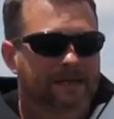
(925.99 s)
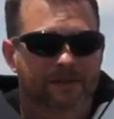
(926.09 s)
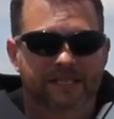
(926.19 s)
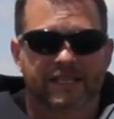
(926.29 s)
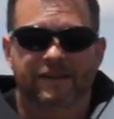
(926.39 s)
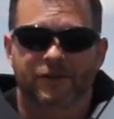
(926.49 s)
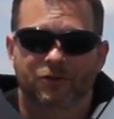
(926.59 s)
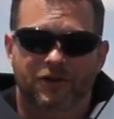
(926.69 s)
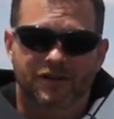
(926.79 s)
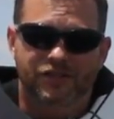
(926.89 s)
but if
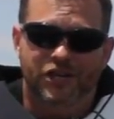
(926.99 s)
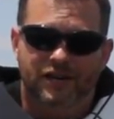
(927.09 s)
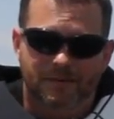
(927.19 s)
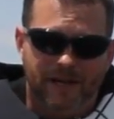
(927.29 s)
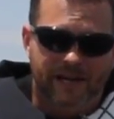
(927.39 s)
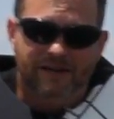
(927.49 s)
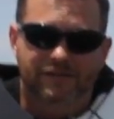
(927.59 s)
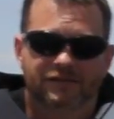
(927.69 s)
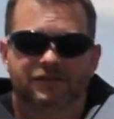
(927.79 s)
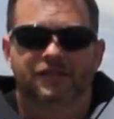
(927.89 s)
you want, check them
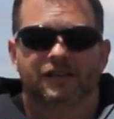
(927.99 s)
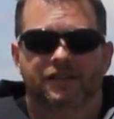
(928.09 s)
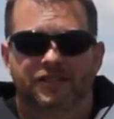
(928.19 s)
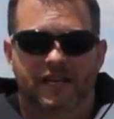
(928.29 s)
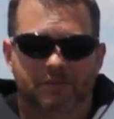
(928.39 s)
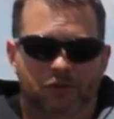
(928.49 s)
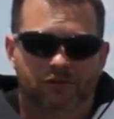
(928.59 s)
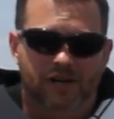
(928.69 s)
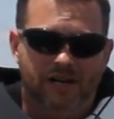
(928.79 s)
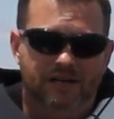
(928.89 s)
out. Table
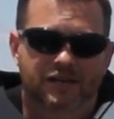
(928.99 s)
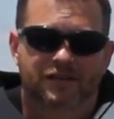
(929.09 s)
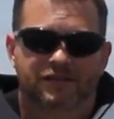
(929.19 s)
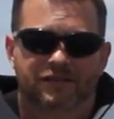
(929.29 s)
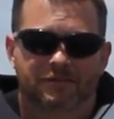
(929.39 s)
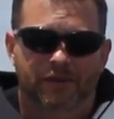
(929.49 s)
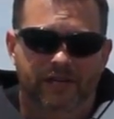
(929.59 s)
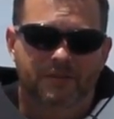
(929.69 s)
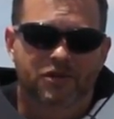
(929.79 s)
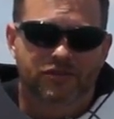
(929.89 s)
Rock
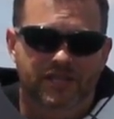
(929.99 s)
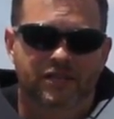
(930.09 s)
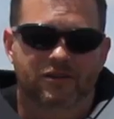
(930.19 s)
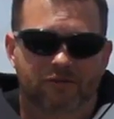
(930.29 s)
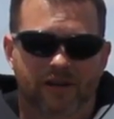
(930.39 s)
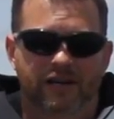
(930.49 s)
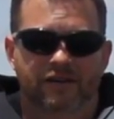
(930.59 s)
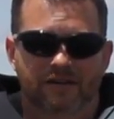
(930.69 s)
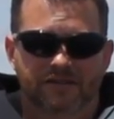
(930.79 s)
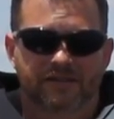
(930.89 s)
PWC
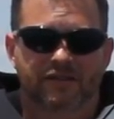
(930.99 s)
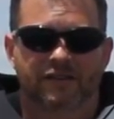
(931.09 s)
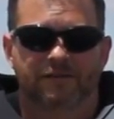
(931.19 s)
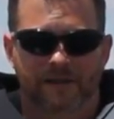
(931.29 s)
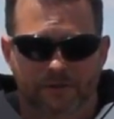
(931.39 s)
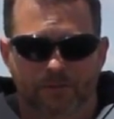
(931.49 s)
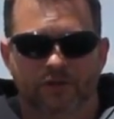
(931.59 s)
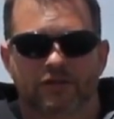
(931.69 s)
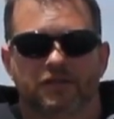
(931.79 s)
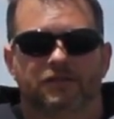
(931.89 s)
Riders on Facebook.